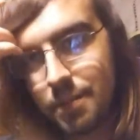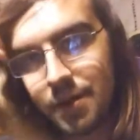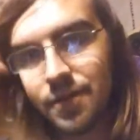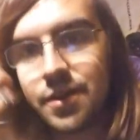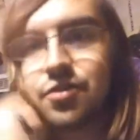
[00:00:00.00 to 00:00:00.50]

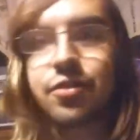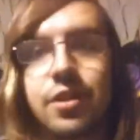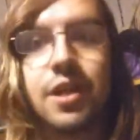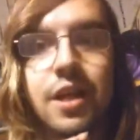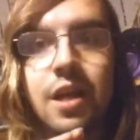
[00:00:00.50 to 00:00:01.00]
but
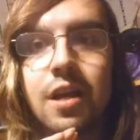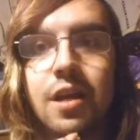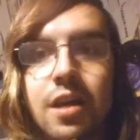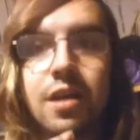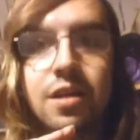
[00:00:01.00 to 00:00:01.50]
eventually,
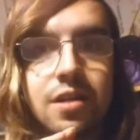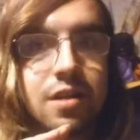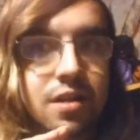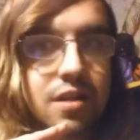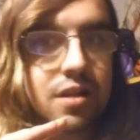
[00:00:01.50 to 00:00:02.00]

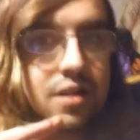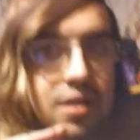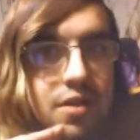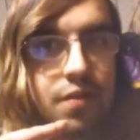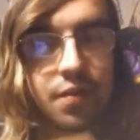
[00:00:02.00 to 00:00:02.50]

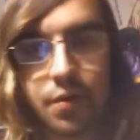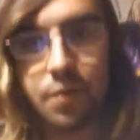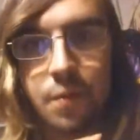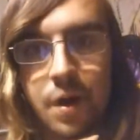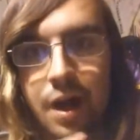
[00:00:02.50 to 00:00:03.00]

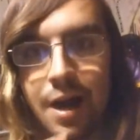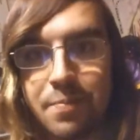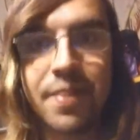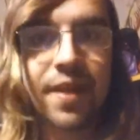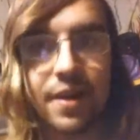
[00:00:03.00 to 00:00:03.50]
through
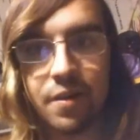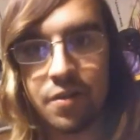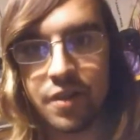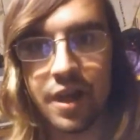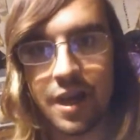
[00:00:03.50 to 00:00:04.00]
hypothetical
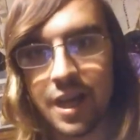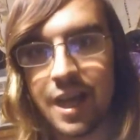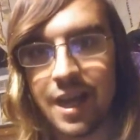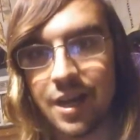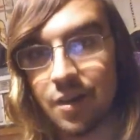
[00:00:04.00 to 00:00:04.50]
thought
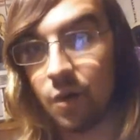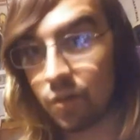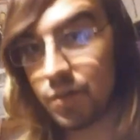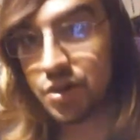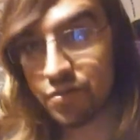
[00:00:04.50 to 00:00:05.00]
and
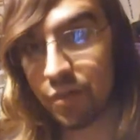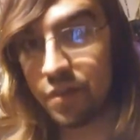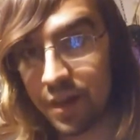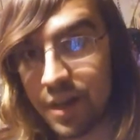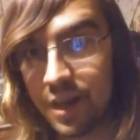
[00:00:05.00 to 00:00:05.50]
wishful
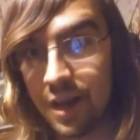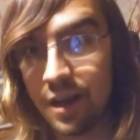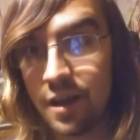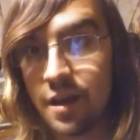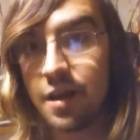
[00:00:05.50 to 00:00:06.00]
thinking,
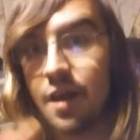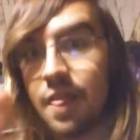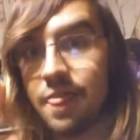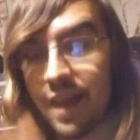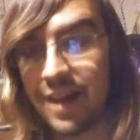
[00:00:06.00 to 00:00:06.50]

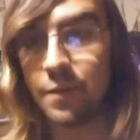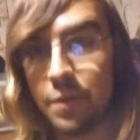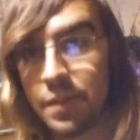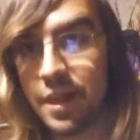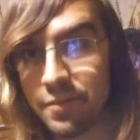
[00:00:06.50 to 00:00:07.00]
that
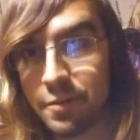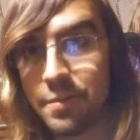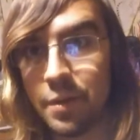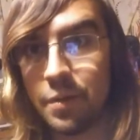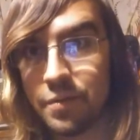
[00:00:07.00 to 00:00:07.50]
will never.
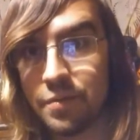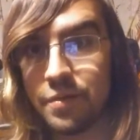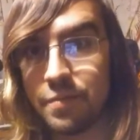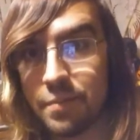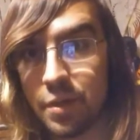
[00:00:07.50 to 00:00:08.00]

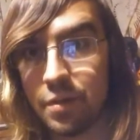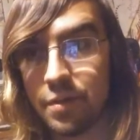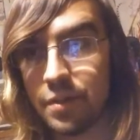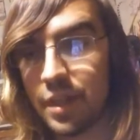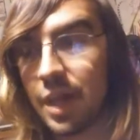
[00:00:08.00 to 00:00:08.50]

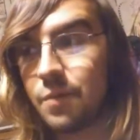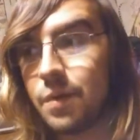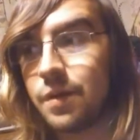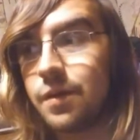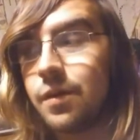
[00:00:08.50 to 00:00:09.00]
That
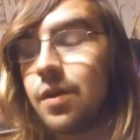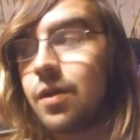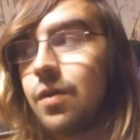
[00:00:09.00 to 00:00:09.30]
will